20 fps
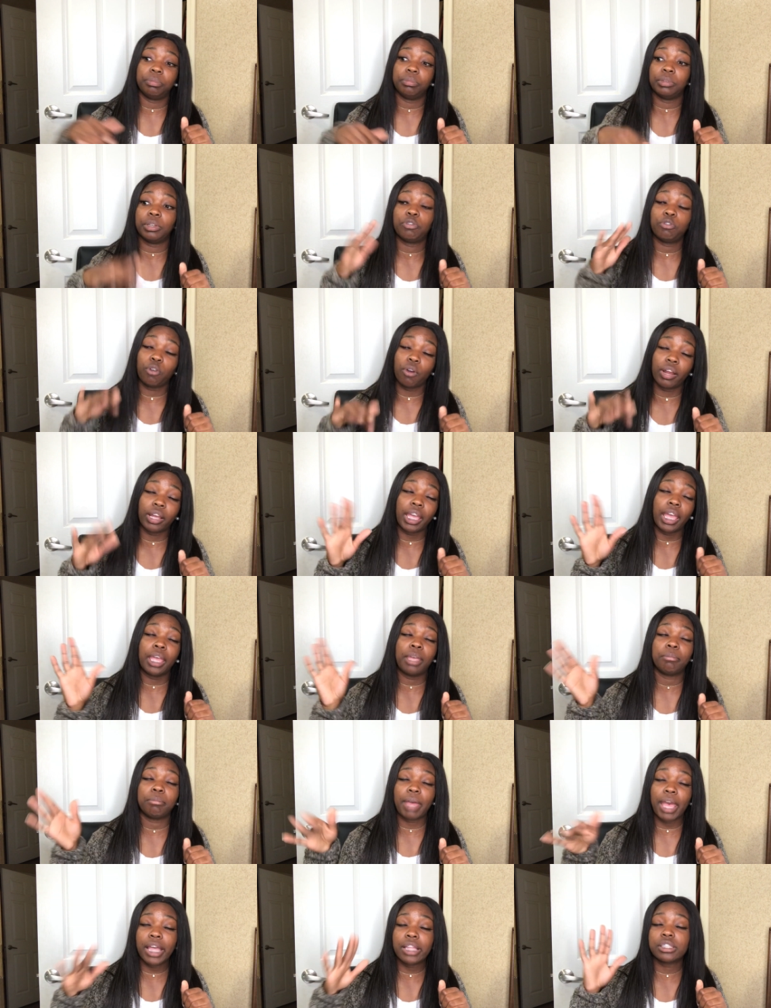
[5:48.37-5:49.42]
before I
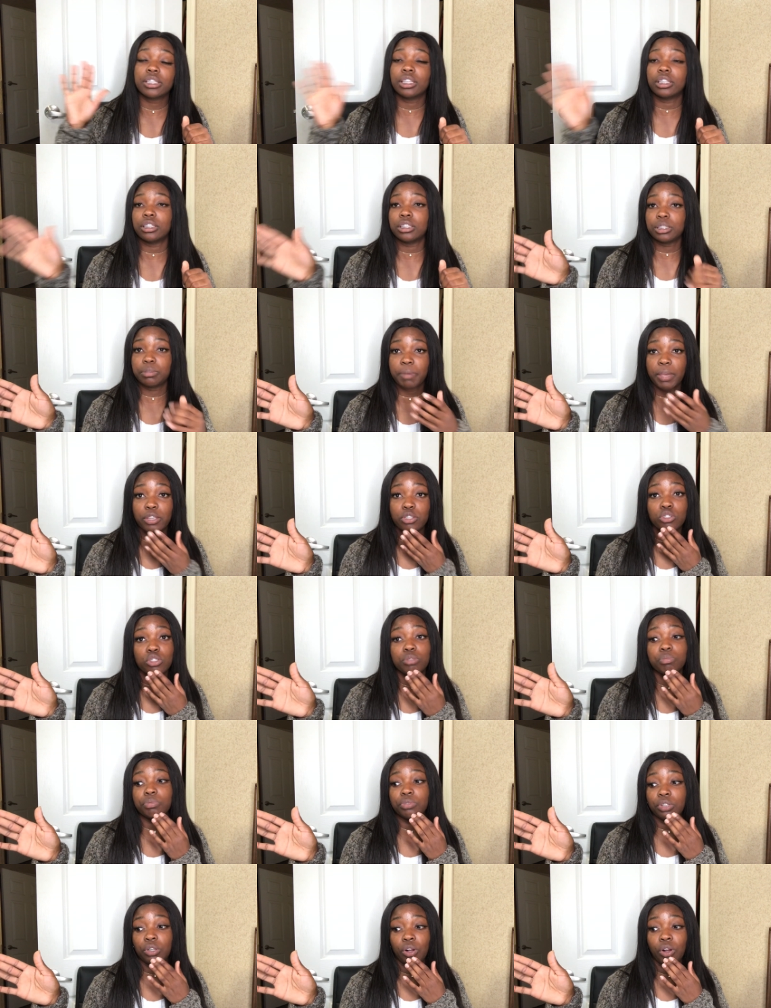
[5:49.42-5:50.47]
came back to get the spacers
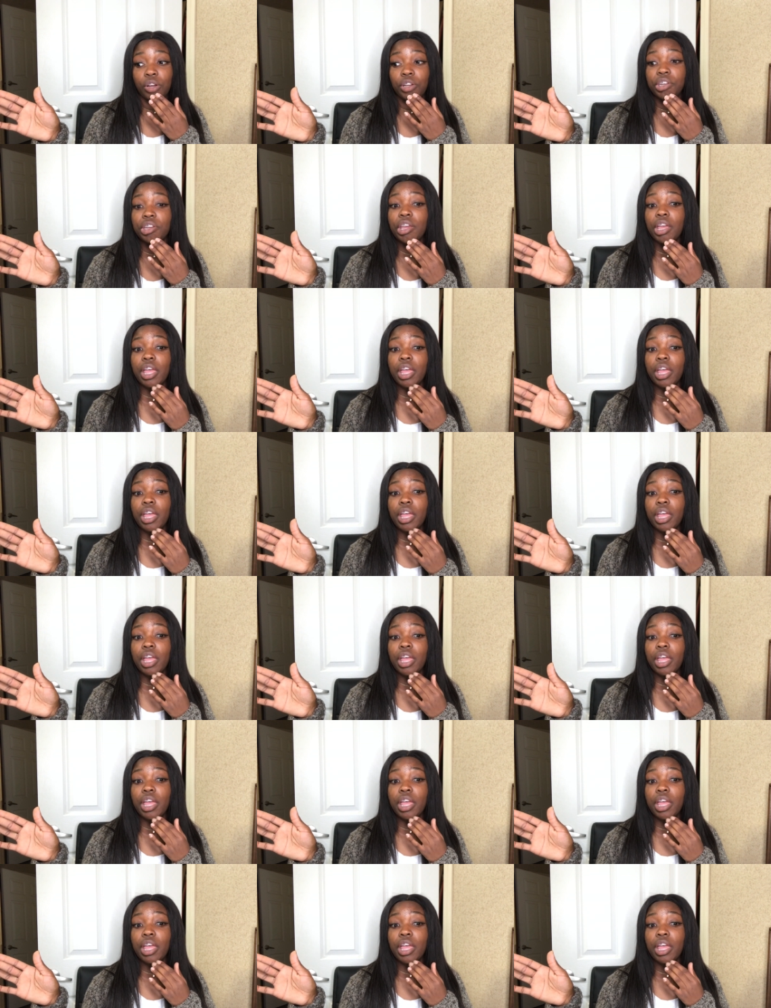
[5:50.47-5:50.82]
put on.